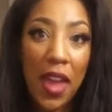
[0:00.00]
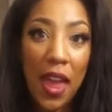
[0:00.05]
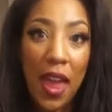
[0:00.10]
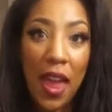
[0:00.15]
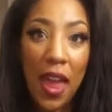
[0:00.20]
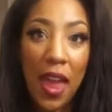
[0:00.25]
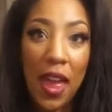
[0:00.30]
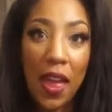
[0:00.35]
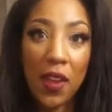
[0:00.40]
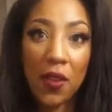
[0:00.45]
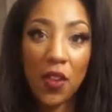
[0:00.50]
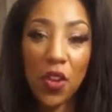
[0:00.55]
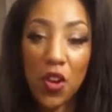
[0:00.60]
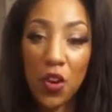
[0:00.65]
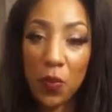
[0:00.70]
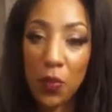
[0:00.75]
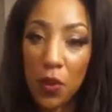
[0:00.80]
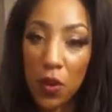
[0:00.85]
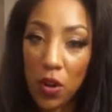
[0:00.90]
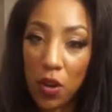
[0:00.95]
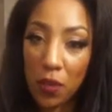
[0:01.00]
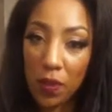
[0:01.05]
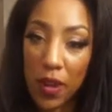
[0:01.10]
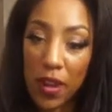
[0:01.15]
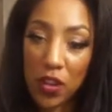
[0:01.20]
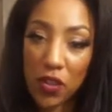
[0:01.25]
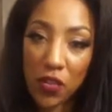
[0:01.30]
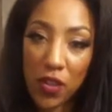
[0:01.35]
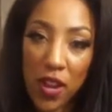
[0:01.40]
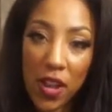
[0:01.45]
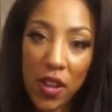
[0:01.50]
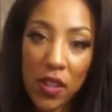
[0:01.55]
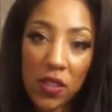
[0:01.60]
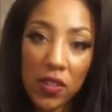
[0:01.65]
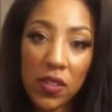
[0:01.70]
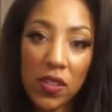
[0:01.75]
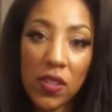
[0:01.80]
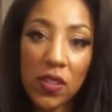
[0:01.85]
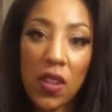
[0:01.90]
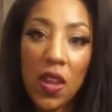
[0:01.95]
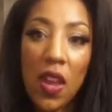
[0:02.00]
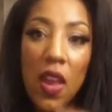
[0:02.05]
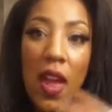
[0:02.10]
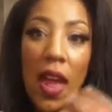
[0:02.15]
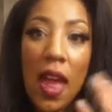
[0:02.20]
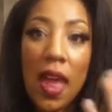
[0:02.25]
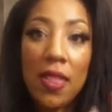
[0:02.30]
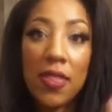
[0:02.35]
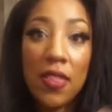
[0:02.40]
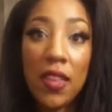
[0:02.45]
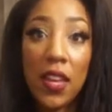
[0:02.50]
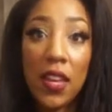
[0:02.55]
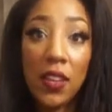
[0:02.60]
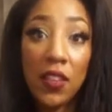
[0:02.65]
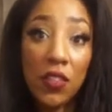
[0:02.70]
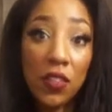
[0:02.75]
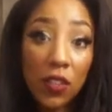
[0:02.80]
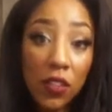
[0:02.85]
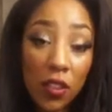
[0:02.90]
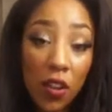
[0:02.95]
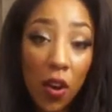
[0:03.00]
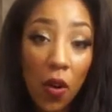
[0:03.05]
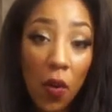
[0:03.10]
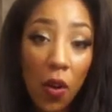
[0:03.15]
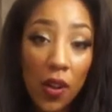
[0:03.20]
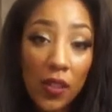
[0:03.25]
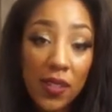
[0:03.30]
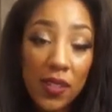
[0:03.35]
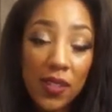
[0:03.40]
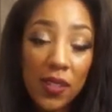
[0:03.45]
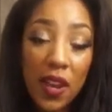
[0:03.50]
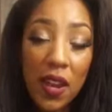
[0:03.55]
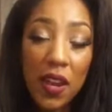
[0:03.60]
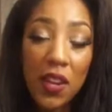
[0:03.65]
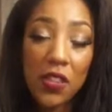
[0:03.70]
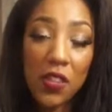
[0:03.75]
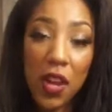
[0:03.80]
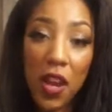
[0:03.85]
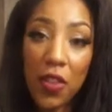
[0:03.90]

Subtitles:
and, you know, put on my dress and then go on stage.